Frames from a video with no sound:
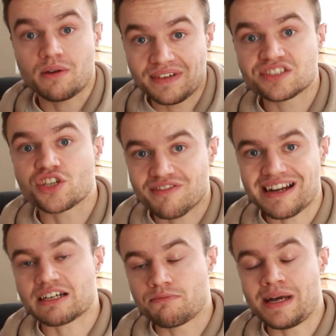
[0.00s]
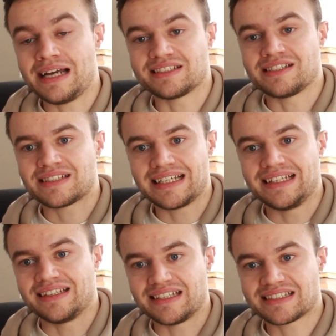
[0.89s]
of its direct competitors
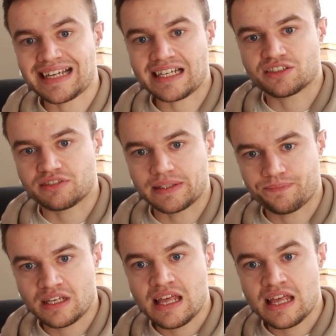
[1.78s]
in this category.